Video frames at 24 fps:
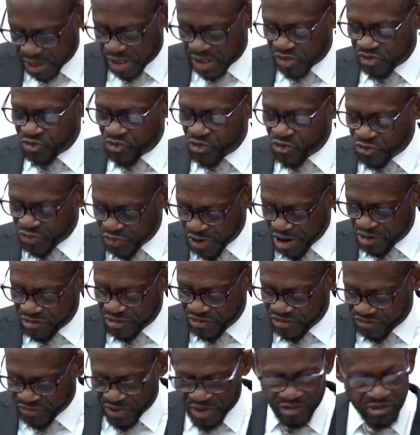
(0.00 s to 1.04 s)
is
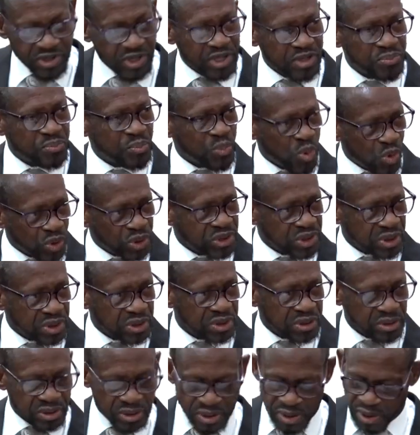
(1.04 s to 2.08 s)
very, very
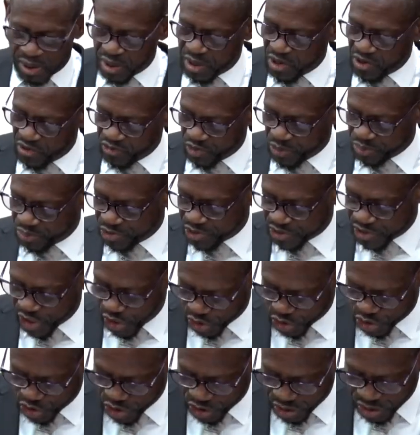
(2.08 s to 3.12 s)
important for
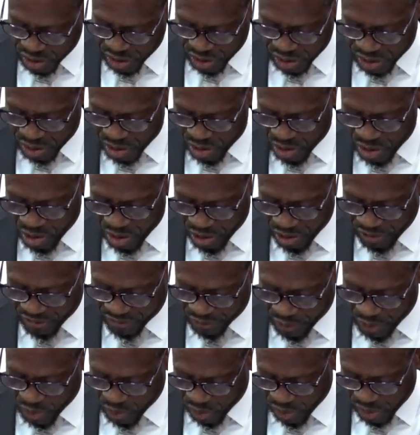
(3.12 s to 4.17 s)
protection
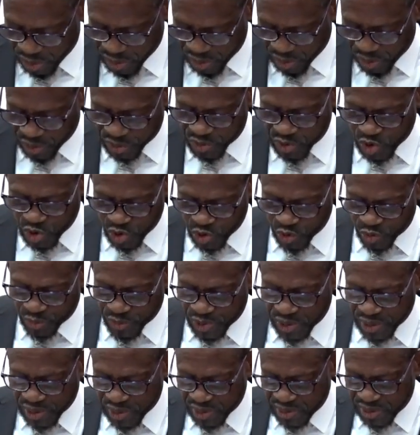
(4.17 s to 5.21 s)
of our
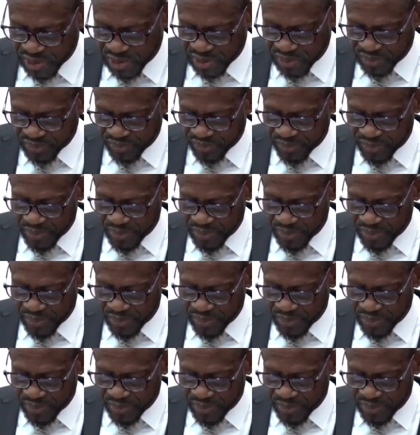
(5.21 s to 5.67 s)
consumers.